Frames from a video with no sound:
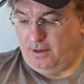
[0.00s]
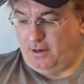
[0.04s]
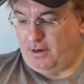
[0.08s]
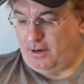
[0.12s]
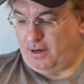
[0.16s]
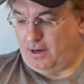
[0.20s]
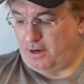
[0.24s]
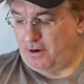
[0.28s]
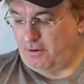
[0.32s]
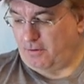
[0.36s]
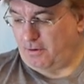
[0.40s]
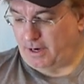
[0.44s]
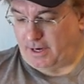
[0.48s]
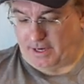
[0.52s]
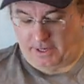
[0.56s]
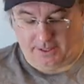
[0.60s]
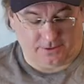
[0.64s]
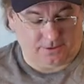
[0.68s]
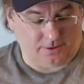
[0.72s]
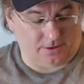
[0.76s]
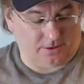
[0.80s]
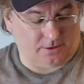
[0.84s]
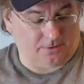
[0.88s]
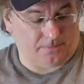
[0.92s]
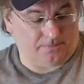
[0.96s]
Alrighty,
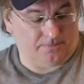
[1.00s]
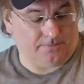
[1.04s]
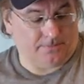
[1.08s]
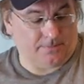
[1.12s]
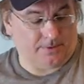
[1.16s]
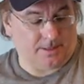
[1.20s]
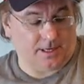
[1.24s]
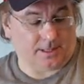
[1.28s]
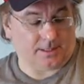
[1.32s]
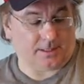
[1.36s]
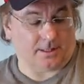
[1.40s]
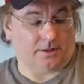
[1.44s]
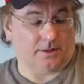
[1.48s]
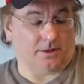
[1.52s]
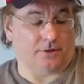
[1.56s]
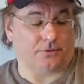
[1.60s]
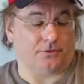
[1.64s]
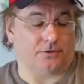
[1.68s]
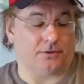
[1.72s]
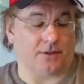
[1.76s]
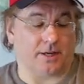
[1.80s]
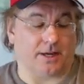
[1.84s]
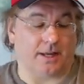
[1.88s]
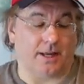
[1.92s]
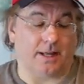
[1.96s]
so they got the little
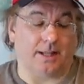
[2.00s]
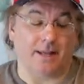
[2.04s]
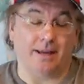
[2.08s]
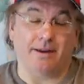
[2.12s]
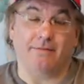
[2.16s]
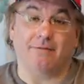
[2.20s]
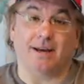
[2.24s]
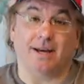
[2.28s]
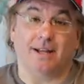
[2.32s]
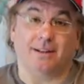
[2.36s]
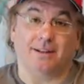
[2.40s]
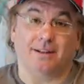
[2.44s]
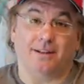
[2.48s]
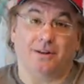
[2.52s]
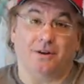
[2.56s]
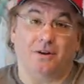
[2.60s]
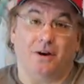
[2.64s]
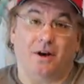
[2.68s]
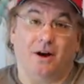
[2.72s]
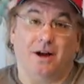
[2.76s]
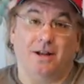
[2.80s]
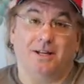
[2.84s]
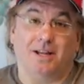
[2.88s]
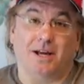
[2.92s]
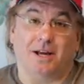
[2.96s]
sticker. and they even got the little
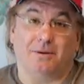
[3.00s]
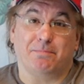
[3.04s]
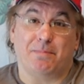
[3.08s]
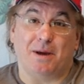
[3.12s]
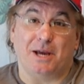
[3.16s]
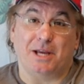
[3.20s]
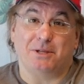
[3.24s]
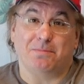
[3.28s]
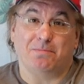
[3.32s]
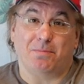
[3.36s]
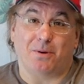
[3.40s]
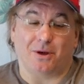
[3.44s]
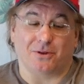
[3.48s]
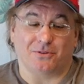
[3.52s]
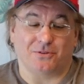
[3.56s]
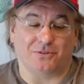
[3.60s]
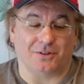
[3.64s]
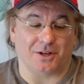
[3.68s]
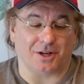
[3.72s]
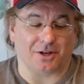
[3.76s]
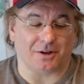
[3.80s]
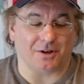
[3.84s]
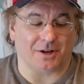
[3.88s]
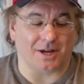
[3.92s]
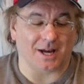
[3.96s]
On Deck Baseball
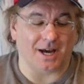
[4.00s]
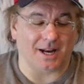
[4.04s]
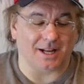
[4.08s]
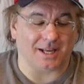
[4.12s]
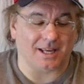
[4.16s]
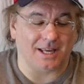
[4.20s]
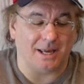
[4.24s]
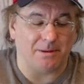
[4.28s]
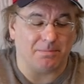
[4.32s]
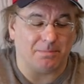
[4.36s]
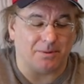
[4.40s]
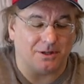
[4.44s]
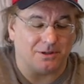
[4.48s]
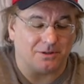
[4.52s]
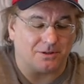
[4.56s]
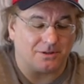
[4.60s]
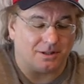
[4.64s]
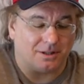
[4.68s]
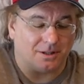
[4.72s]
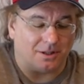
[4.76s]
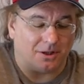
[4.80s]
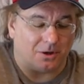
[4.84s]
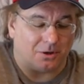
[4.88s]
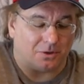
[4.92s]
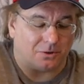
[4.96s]
sticker kind of keeping us
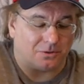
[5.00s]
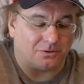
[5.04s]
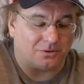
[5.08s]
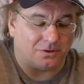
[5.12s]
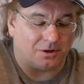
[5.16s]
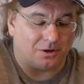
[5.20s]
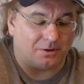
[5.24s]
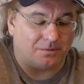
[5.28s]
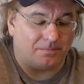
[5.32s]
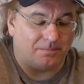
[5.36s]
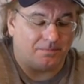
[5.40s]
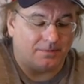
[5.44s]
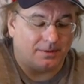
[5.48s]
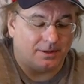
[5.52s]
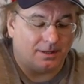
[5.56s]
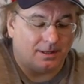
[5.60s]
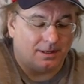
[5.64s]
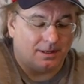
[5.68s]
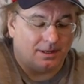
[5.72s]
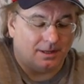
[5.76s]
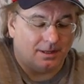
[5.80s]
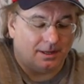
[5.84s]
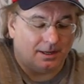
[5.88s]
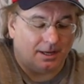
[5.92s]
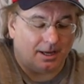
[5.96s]
closed. So
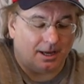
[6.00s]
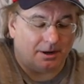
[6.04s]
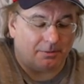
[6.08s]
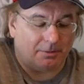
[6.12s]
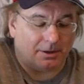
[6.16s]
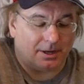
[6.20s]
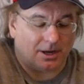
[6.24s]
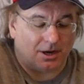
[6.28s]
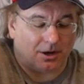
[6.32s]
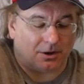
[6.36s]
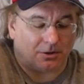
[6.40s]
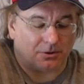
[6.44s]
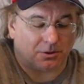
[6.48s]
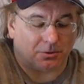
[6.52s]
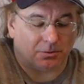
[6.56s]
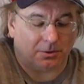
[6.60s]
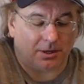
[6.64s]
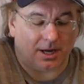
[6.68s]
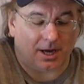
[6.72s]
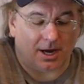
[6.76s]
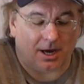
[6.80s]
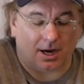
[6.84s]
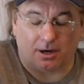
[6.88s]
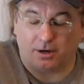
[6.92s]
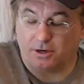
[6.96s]
here we go. So
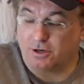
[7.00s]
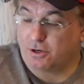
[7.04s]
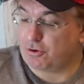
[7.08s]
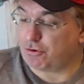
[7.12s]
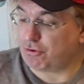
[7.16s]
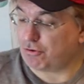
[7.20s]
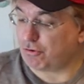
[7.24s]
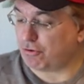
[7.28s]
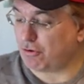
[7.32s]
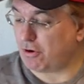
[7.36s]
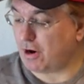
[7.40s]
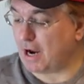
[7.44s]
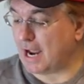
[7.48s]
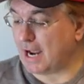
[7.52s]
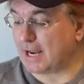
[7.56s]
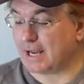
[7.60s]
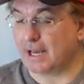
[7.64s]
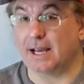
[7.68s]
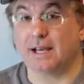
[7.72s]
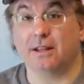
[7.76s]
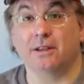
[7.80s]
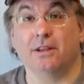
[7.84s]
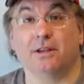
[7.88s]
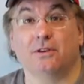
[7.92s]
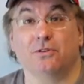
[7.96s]
we are
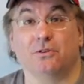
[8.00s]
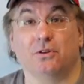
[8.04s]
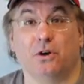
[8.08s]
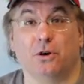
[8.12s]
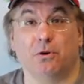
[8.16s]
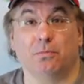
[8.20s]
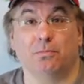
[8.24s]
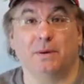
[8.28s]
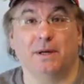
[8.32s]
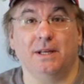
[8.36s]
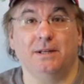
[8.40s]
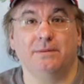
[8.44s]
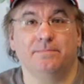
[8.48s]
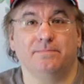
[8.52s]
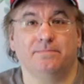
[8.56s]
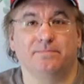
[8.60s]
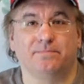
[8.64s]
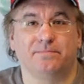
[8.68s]
cracking this open.